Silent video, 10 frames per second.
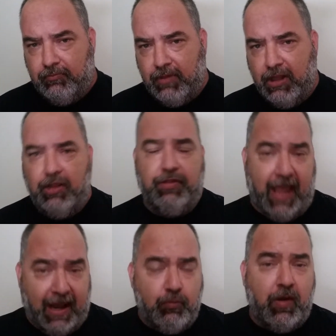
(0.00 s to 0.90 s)

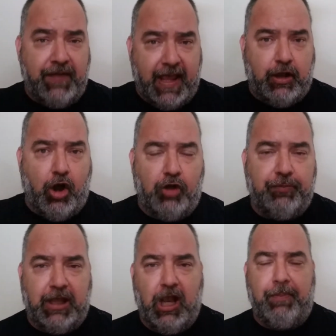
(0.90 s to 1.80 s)
Then when they called me
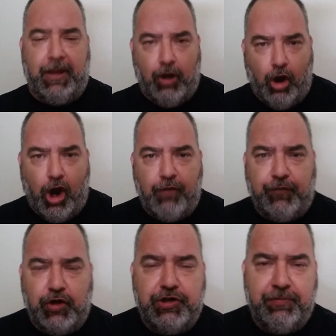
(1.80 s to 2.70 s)
up and
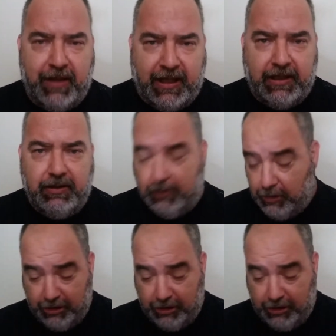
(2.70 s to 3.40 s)
offered me, it's